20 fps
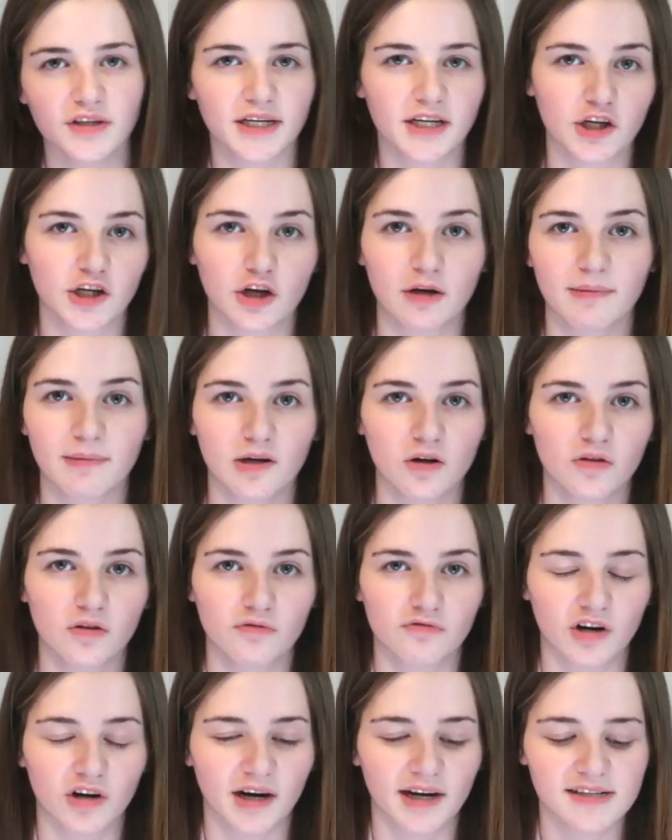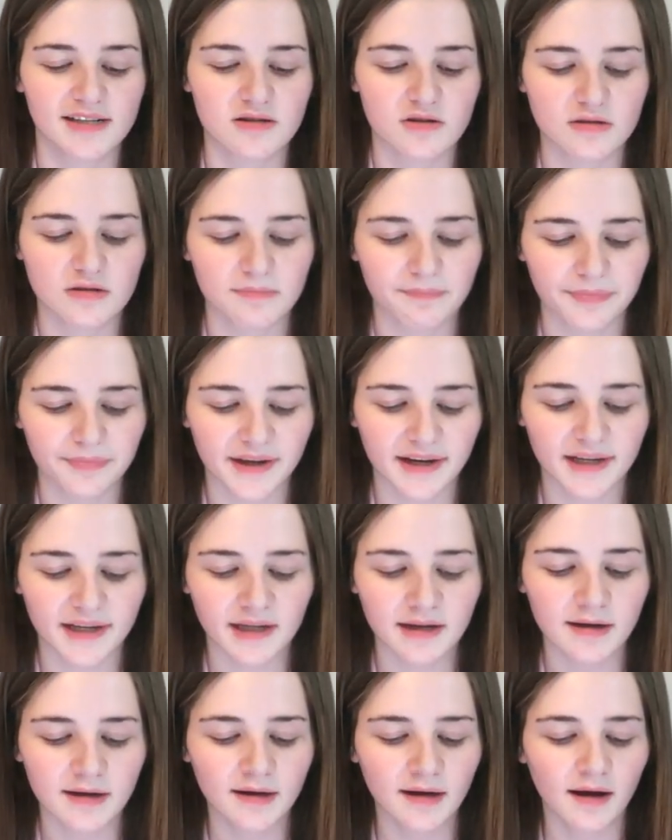I can go back on the rides or
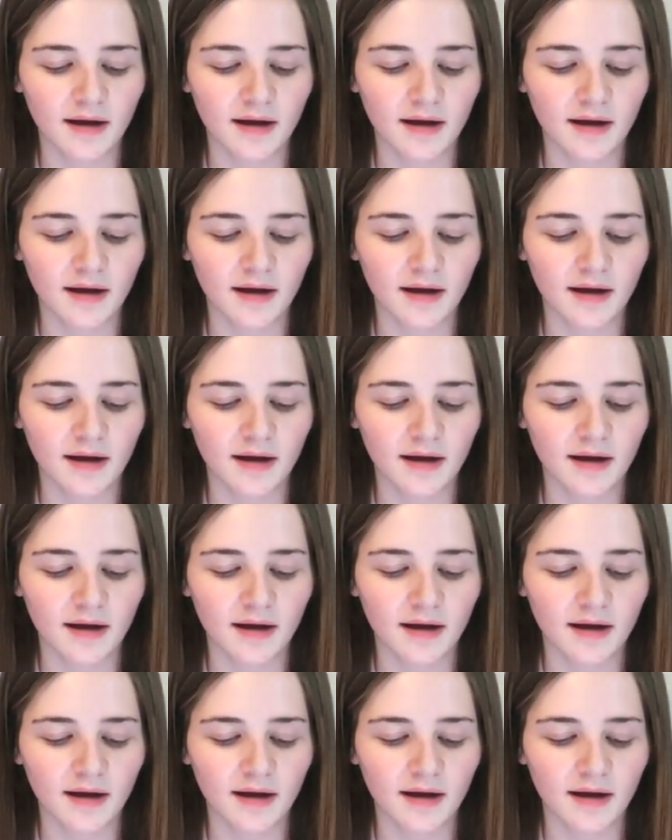something.